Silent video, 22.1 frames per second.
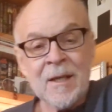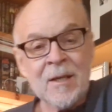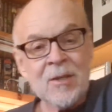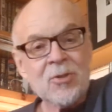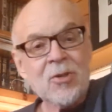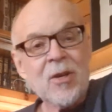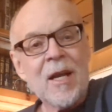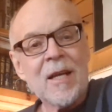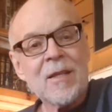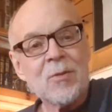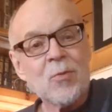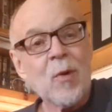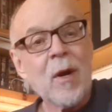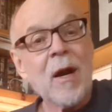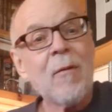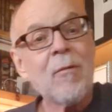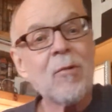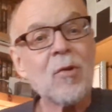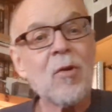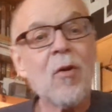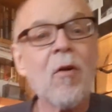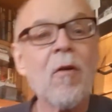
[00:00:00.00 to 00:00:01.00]
So that's what I
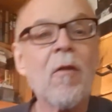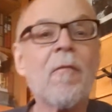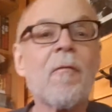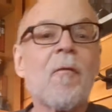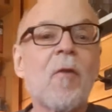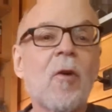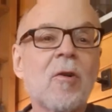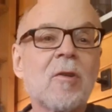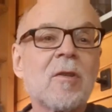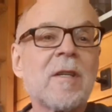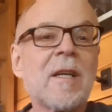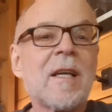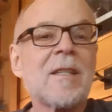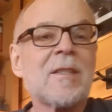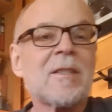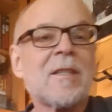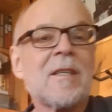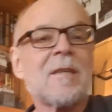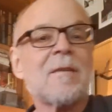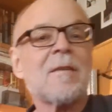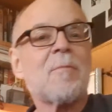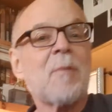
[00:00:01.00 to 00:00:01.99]
would call the first
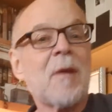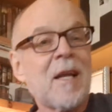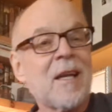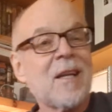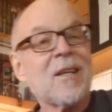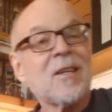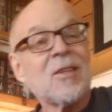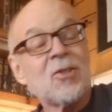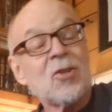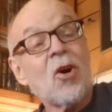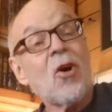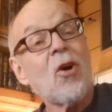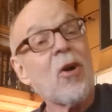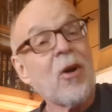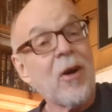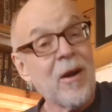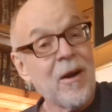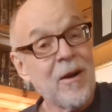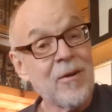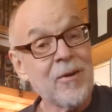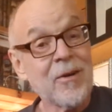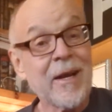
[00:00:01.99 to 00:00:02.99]
lesson in playing the
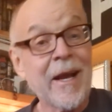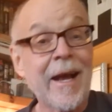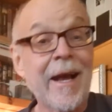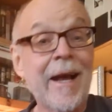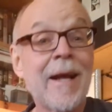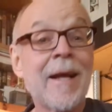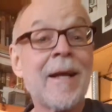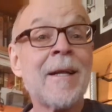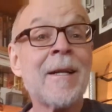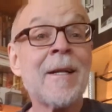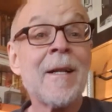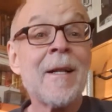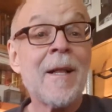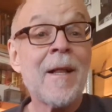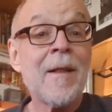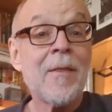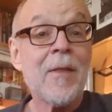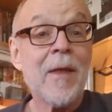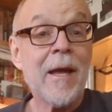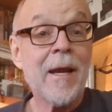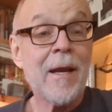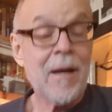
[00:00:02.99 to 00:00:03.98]
guitar, okay?
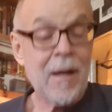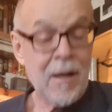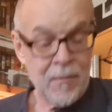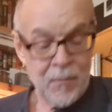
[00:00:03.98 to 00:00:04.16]
That